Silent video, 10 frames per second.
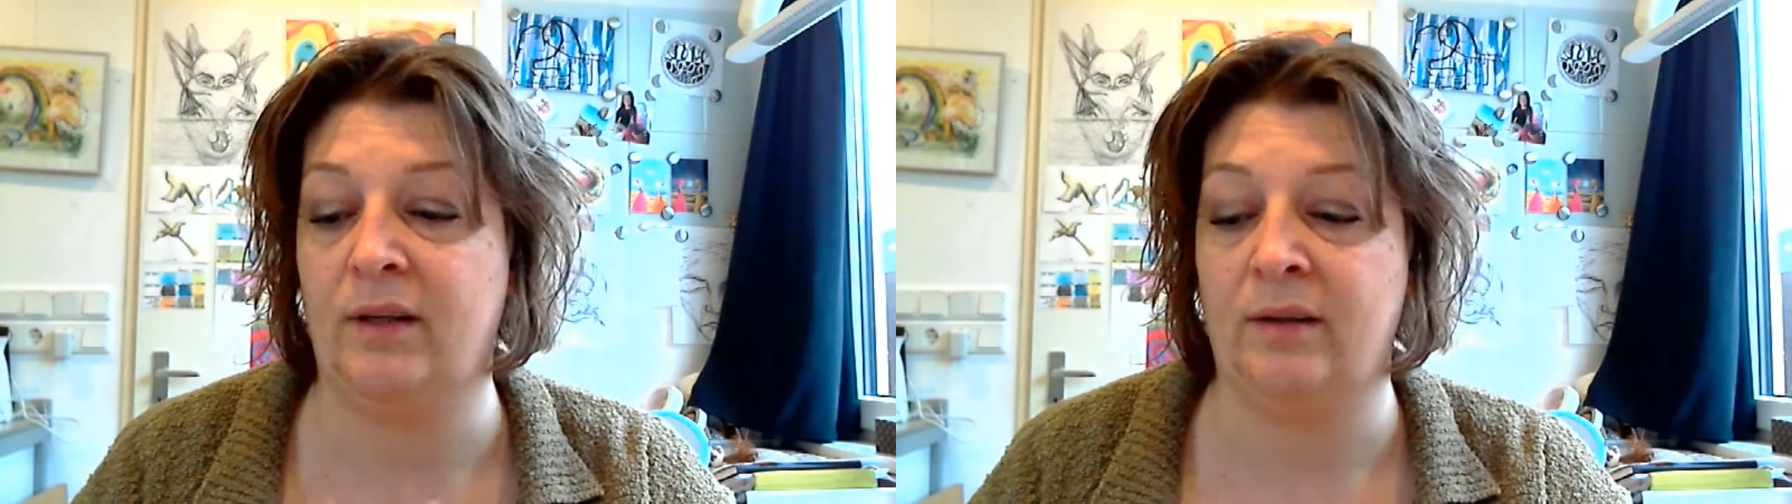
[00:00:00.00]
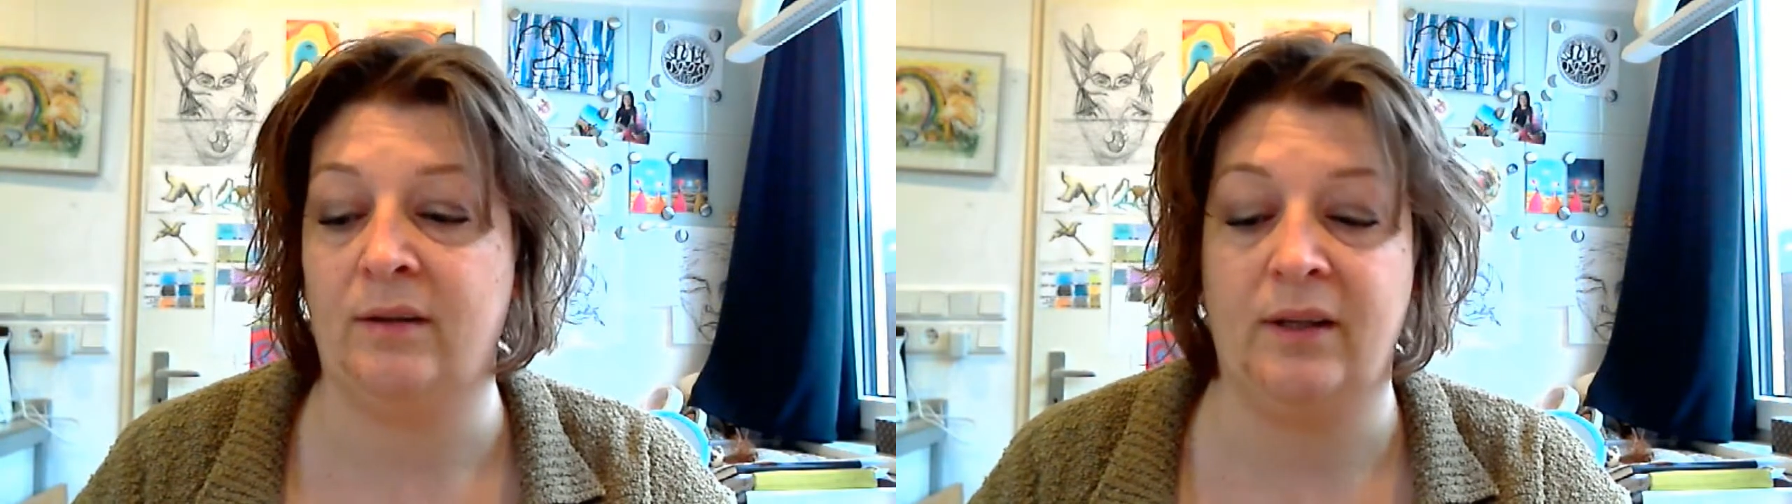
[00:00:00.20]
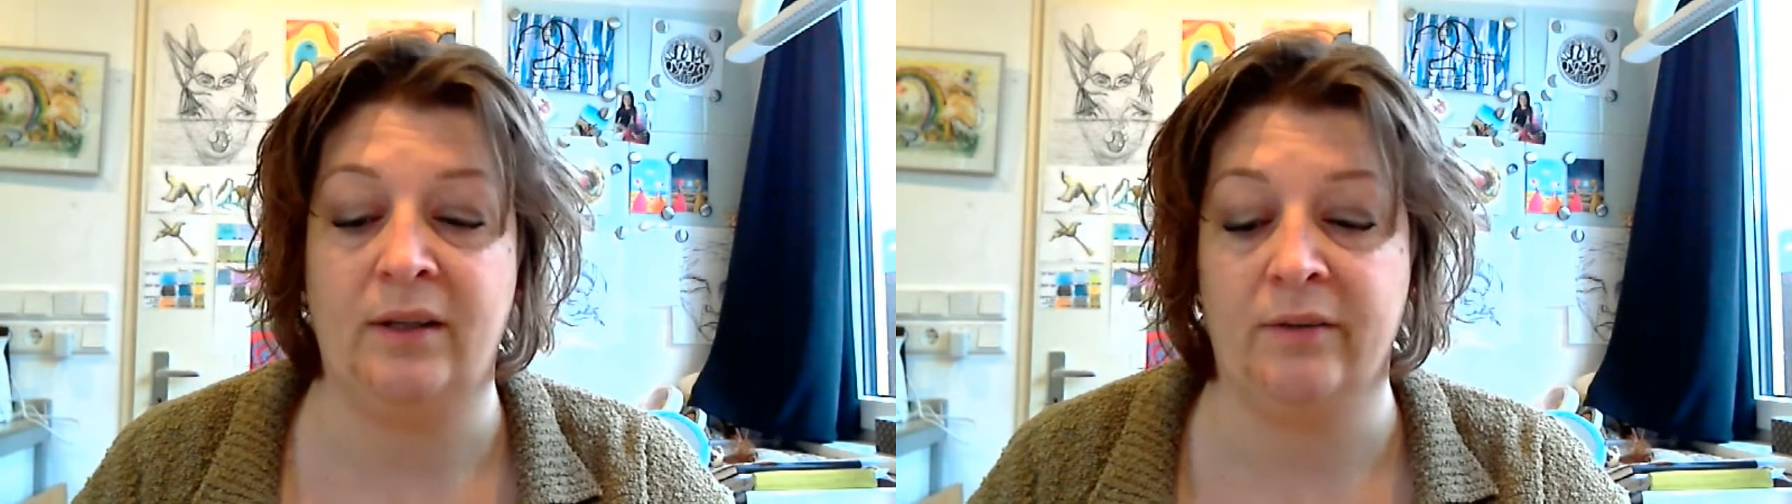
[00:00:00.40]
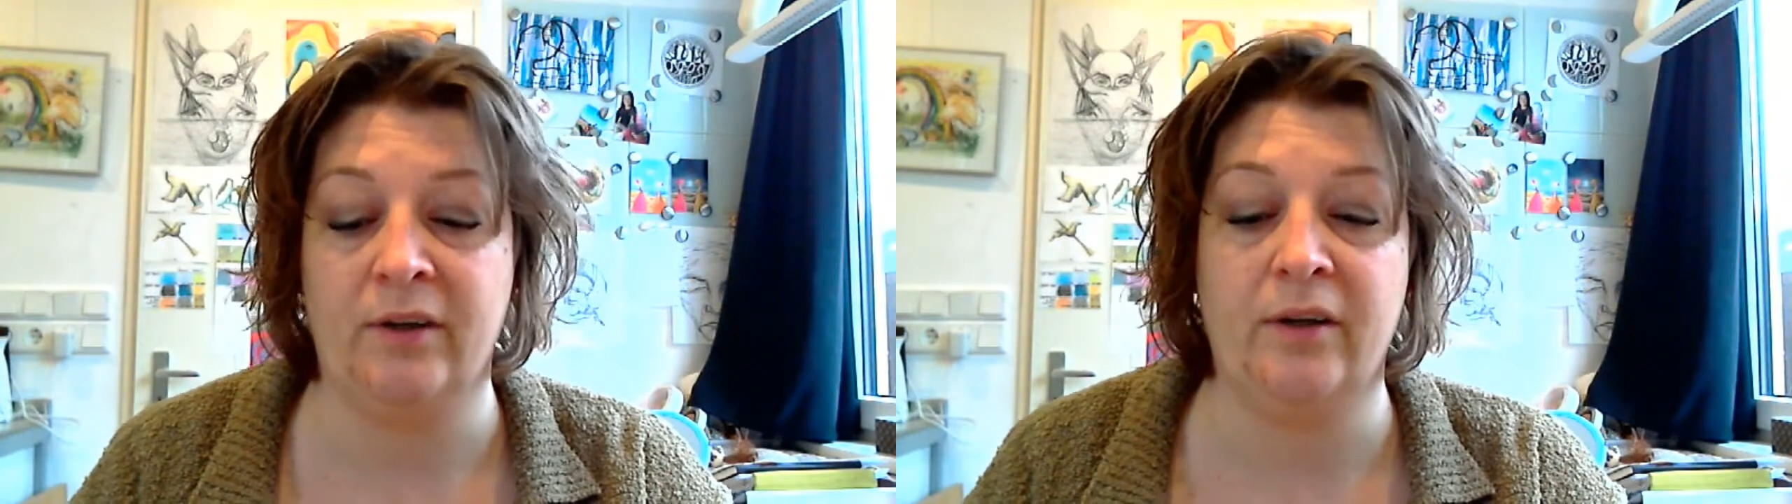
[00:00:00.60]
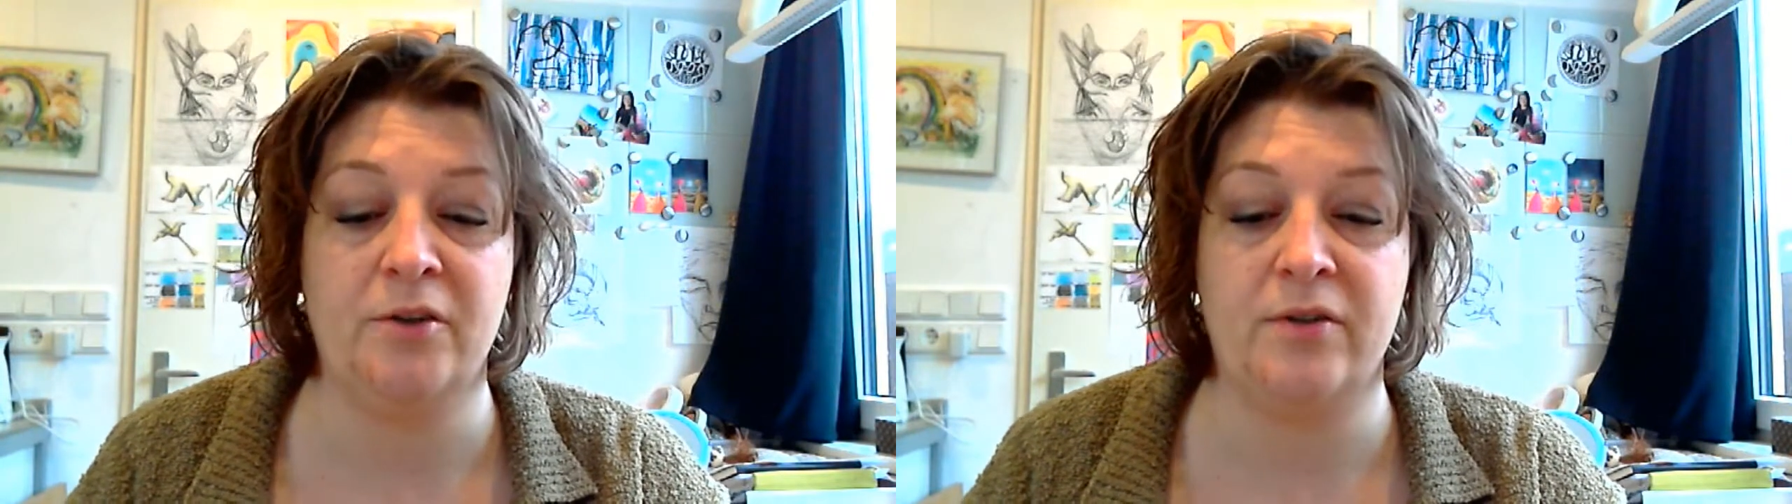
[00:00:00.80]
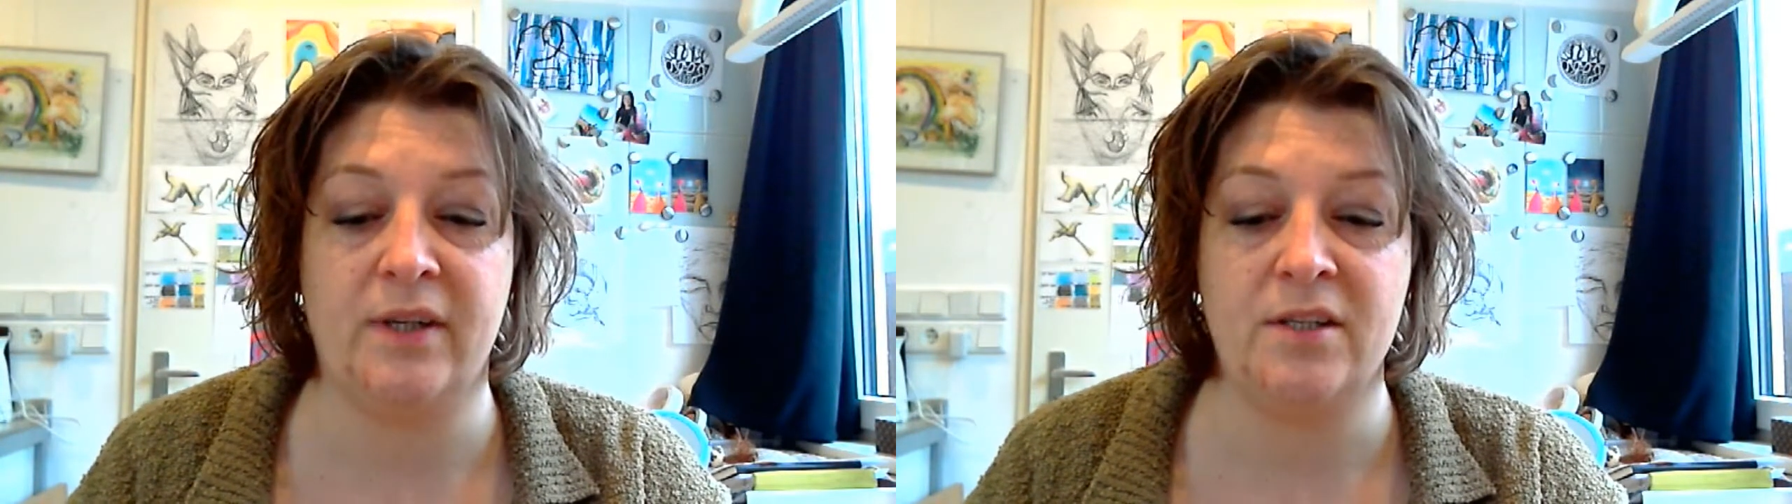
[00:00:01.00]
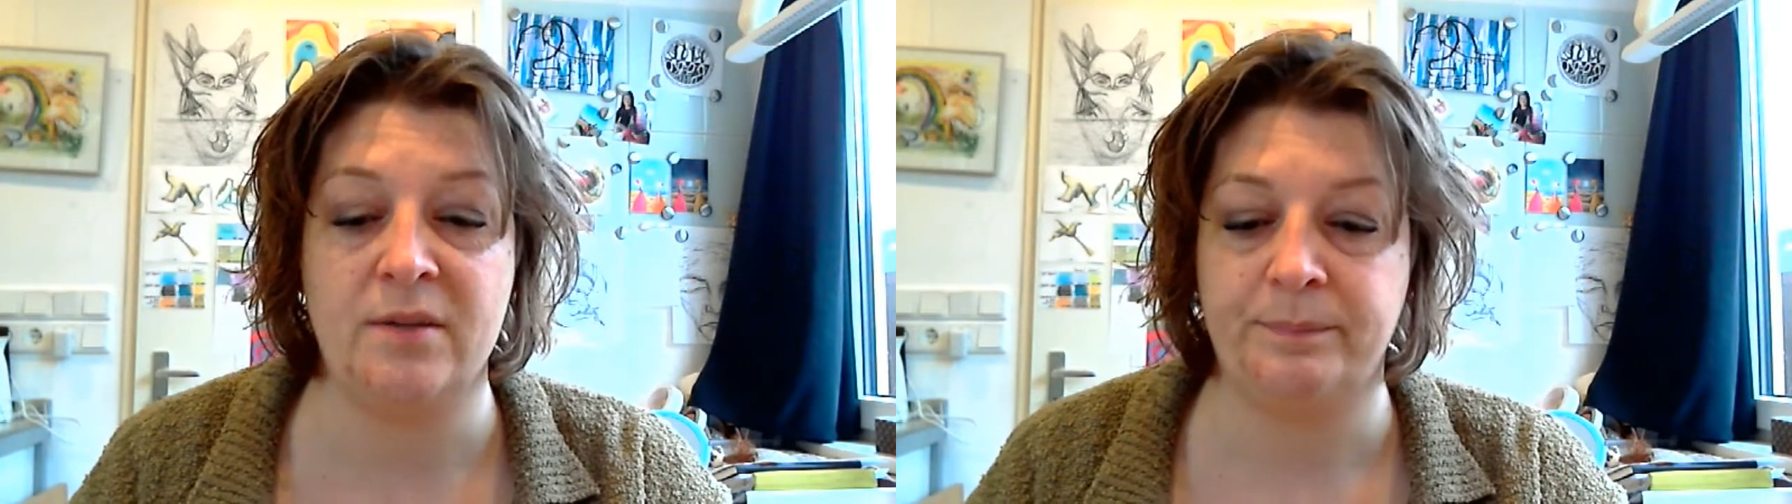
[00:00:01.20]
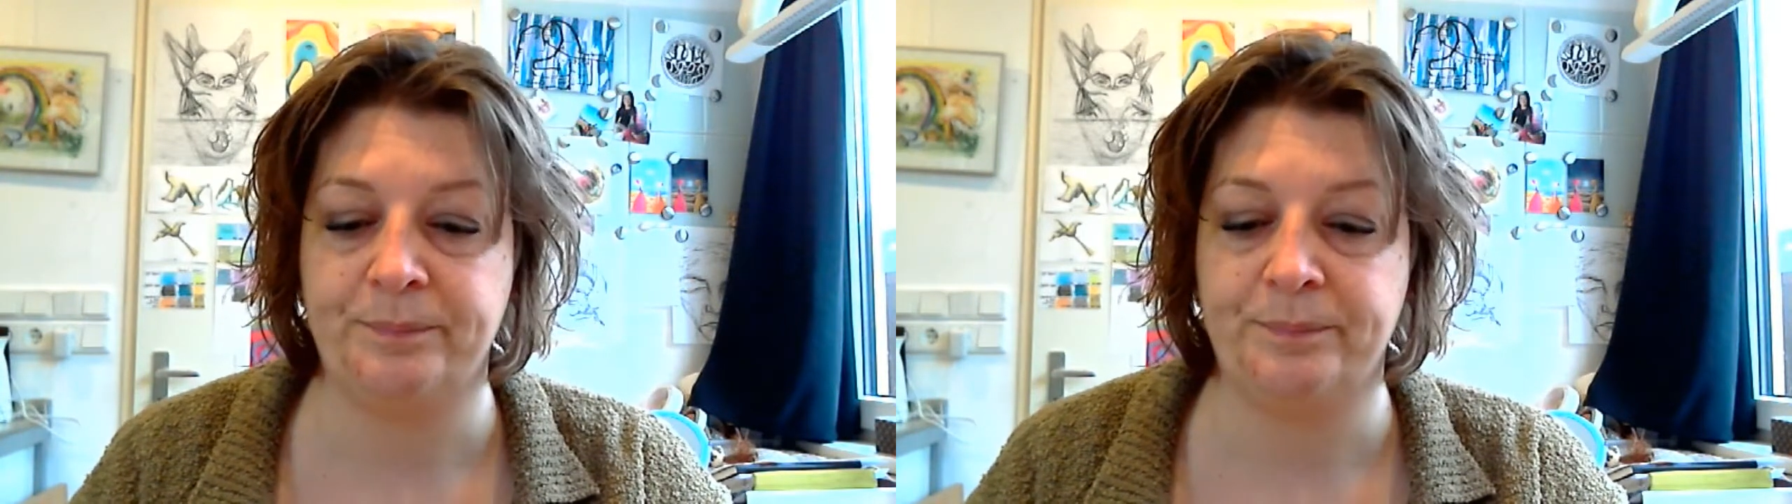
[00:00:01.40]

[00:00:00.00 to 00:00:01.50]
in, in other countries.